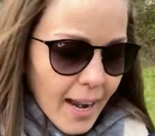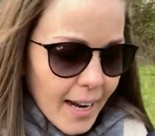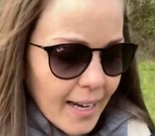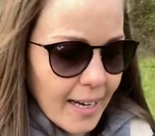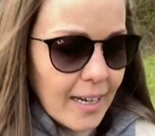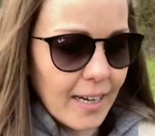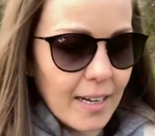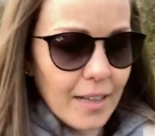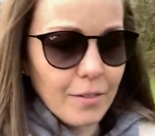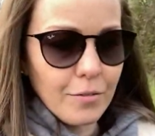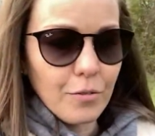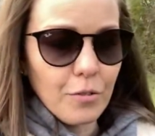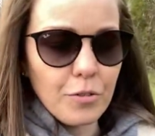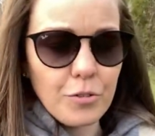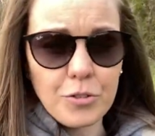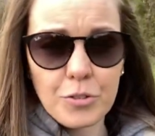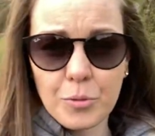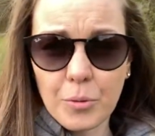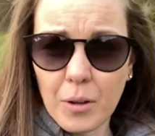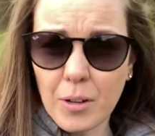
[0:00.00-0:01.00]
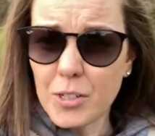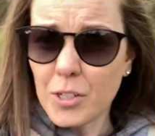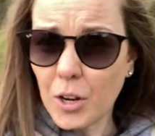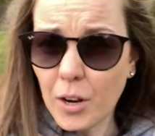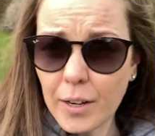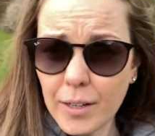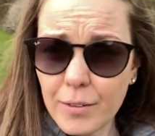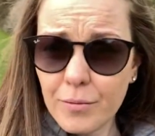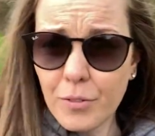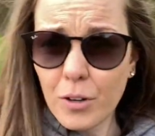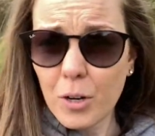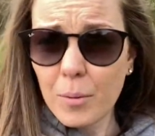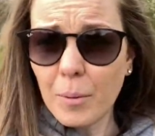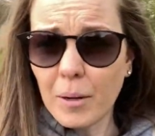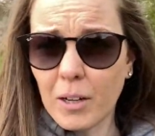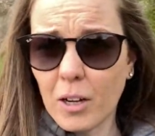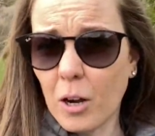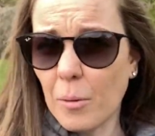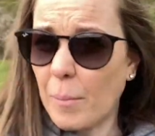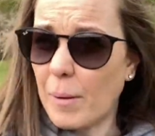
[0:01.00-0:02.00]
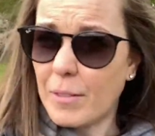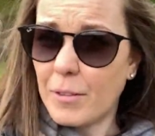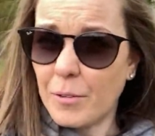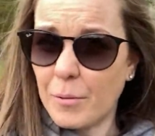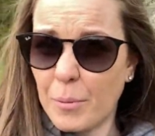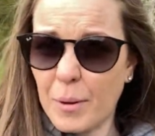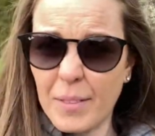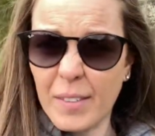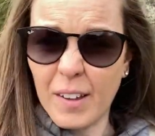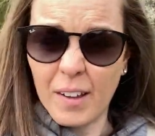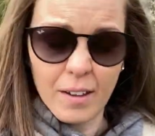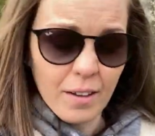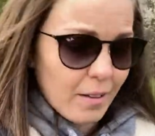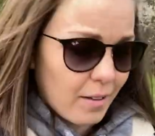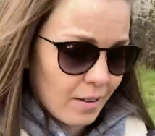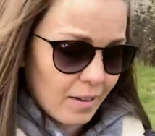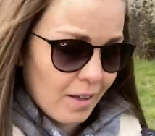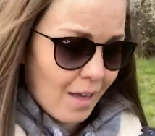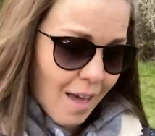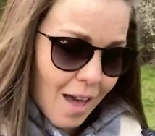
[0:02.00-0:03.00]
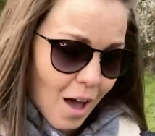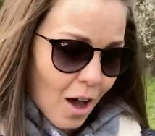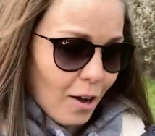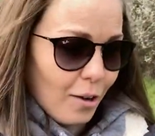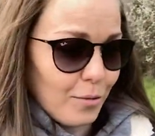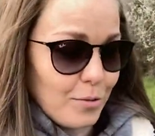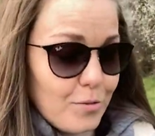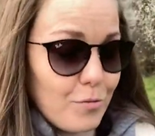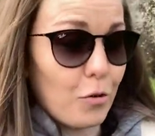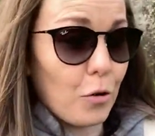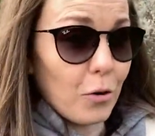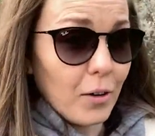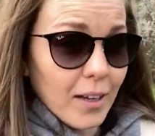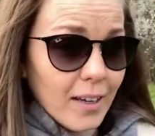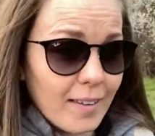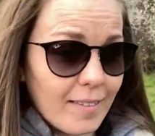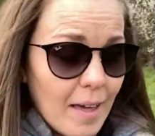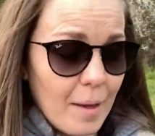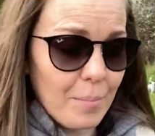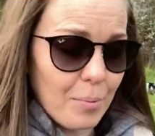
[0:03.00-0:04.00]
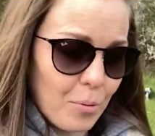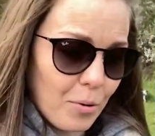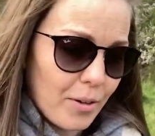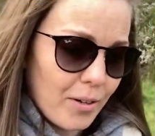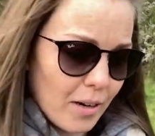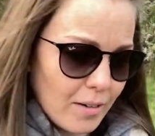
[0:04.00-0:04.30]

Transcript: It leaked through to our dining room. I can't remember whether I was vlogging at that point.